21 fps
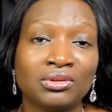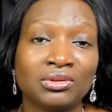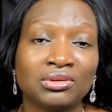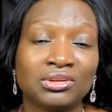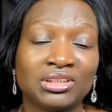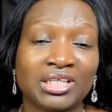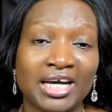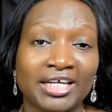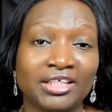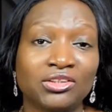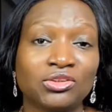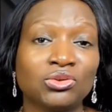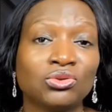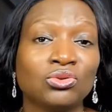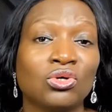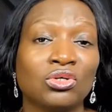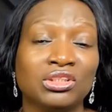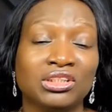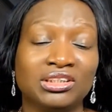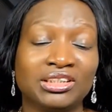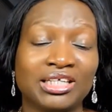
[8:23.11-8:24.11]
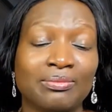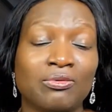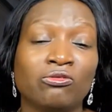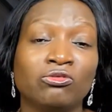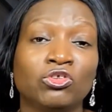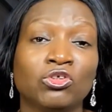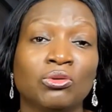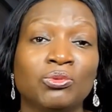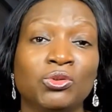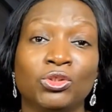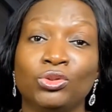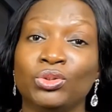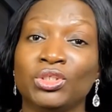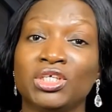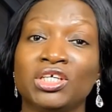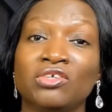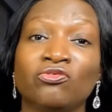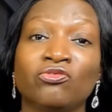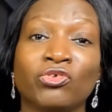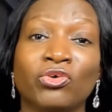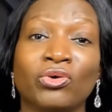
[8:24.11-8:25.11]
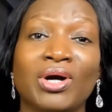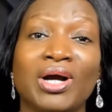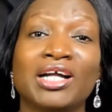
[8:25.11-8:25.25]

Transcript: title or the type of job you're looking for,